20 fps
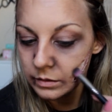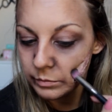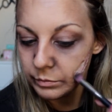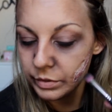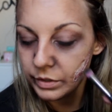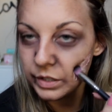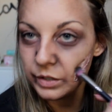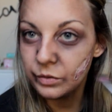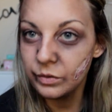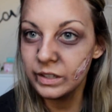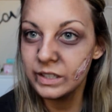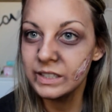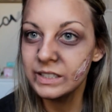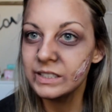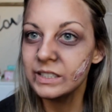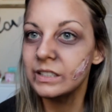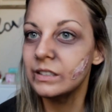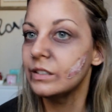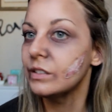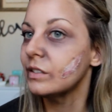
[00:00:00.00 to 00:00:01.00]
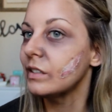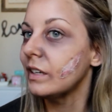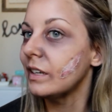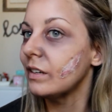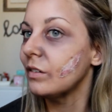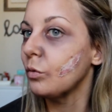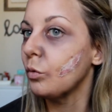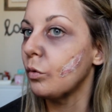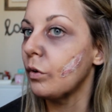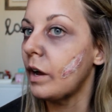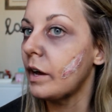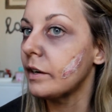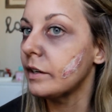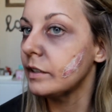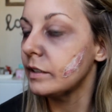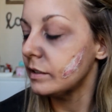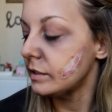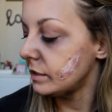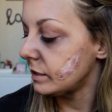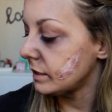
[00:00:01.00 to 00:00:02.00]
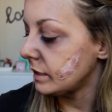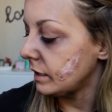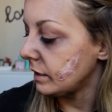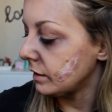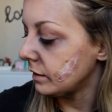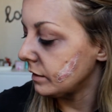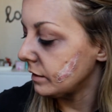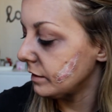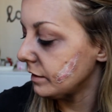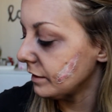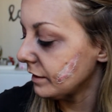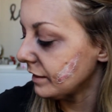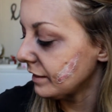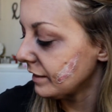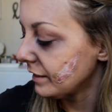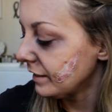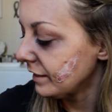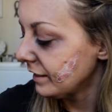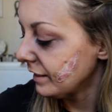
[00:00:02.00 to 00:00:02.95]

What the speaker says: but you want it to look like rotting skin.